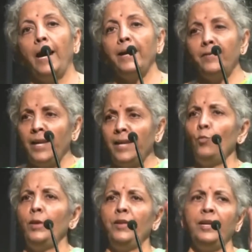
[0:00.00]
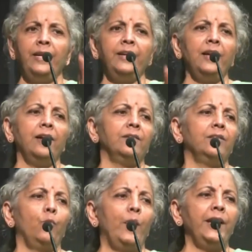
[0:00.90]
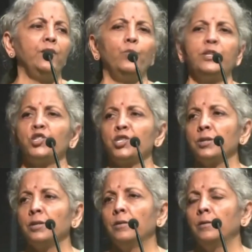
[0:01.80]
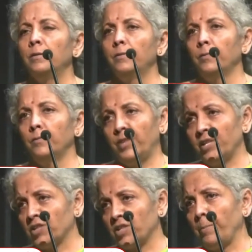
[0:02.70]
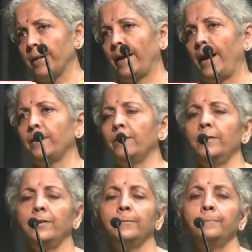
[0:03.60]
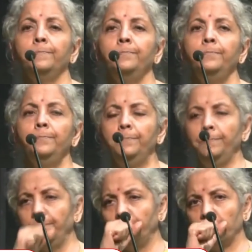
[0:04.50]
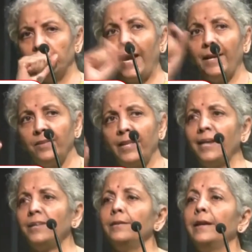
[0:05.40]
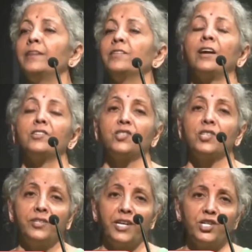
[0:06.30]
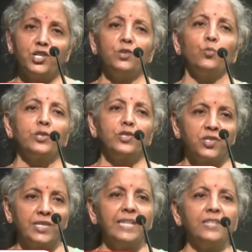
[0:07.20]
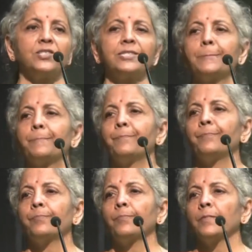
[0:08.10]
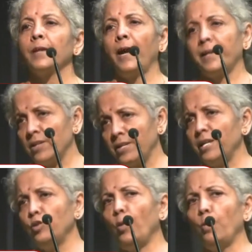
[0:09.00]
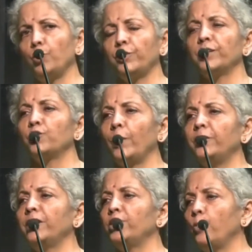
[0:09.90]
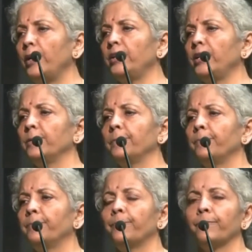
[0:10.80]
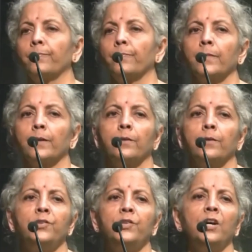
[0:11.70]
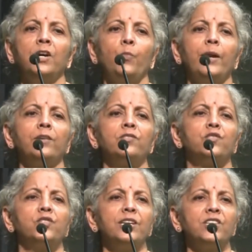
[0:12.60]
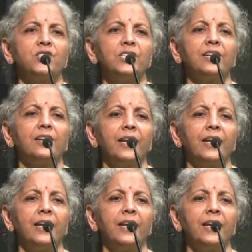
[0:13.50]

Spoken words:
And then within India, the way in which things are being handled, and that in consultation with states. I can tell you about the 2020 year when GST